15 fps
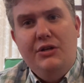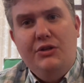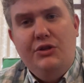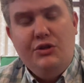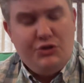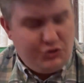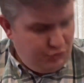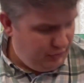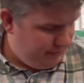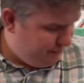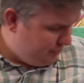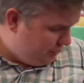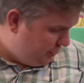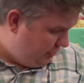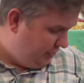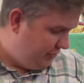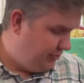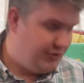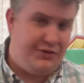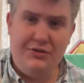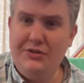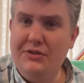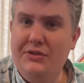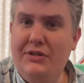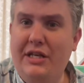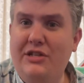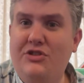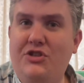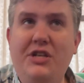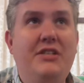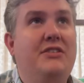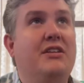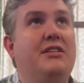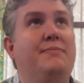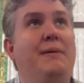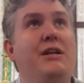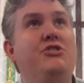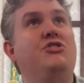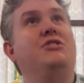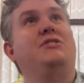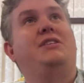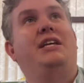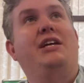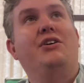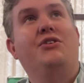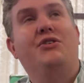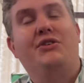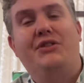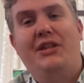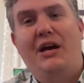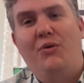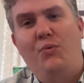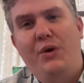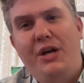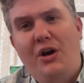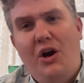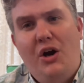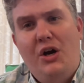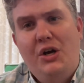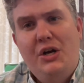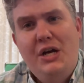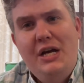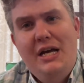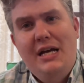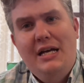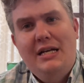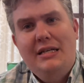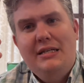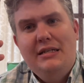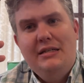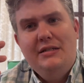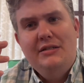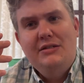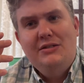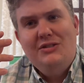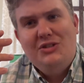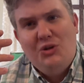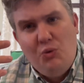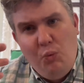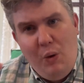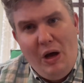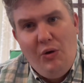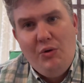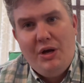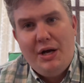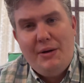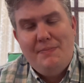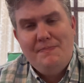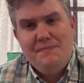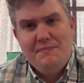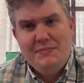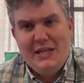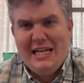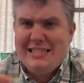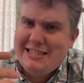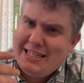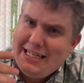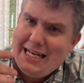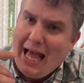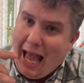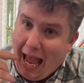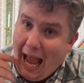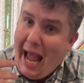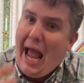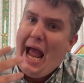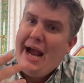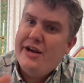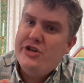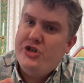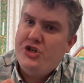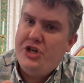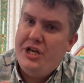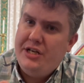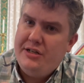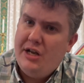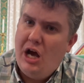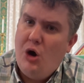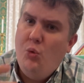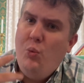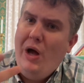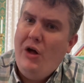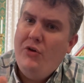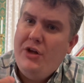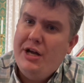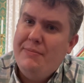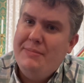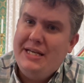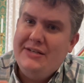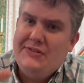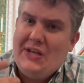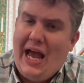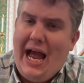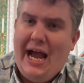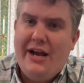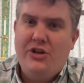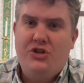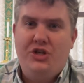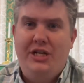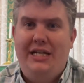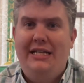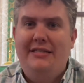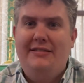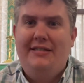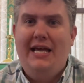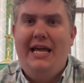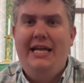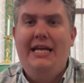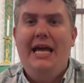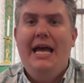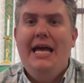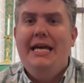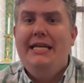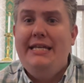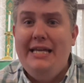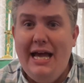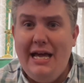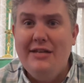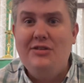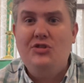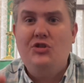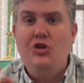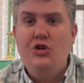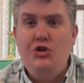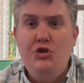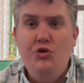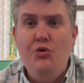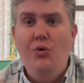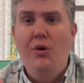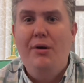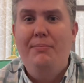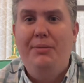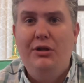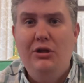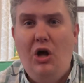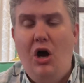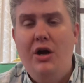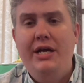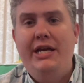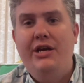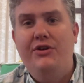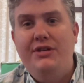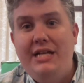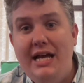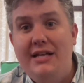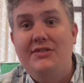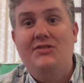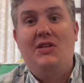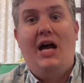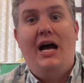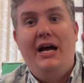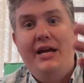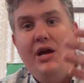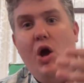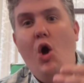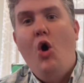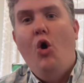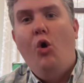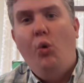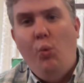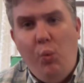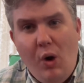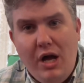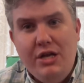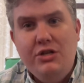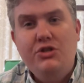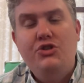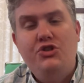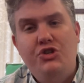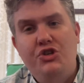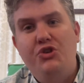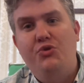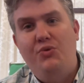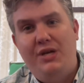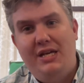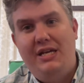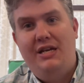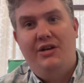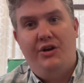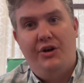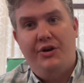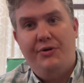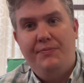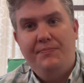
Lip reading: the scriptures that Jesus mentions here that we are to welcome. It's an action. A welcome is action. It's saying, yes, you belong here. Yes, I want you here.